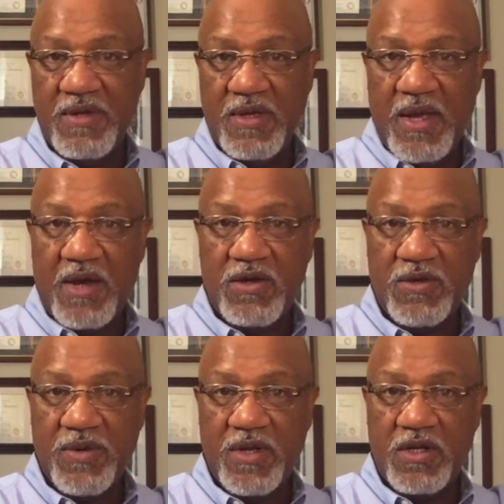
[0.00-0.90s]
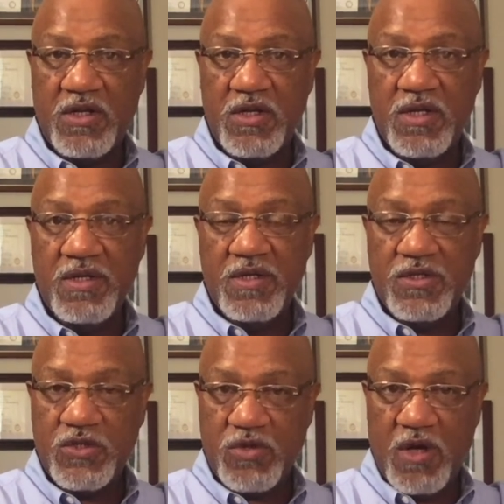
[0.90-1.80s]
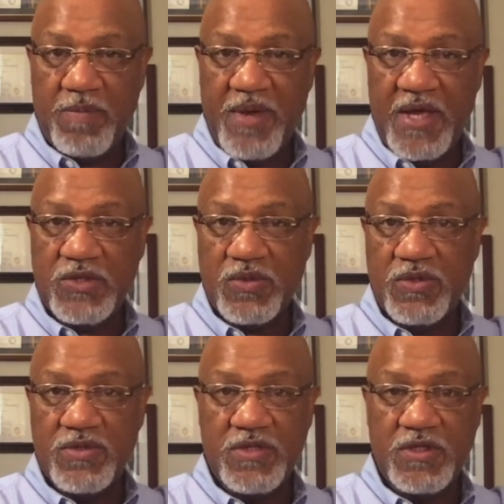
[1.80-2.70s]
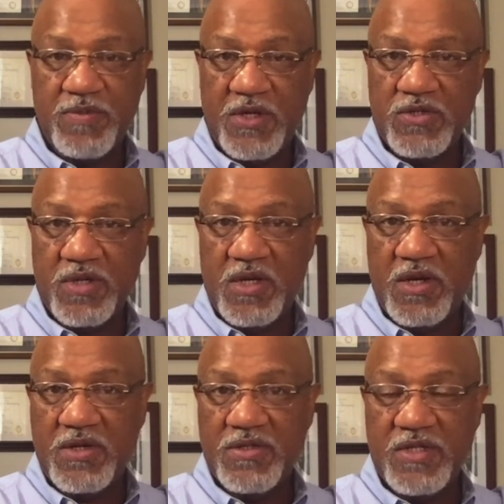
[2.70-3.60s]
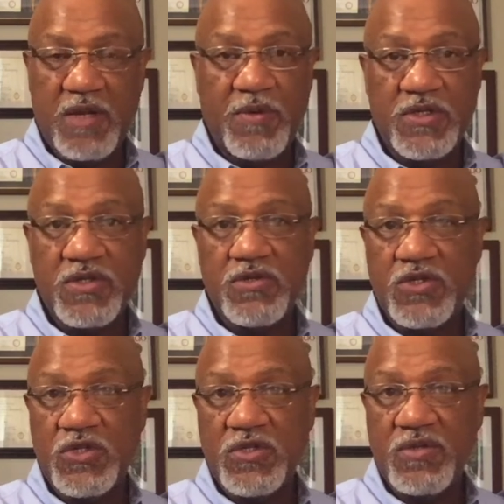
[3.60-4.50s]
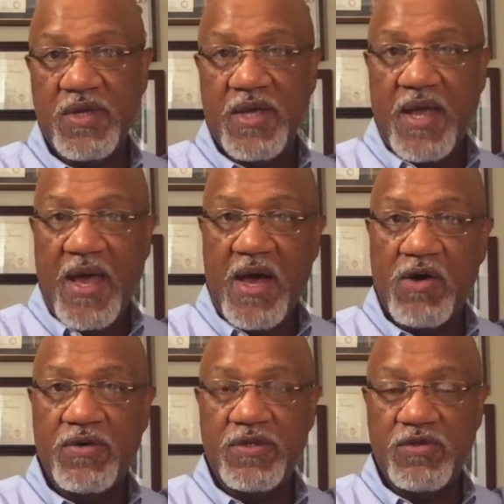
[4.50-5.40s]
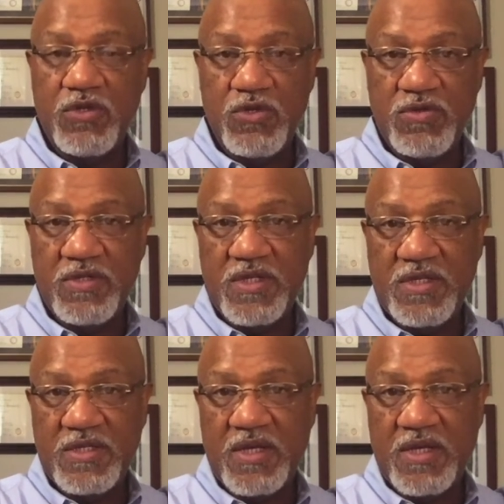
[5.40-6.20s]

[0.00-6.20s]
how to create a good, strong password using special characters, and I'm also going to show you how you use these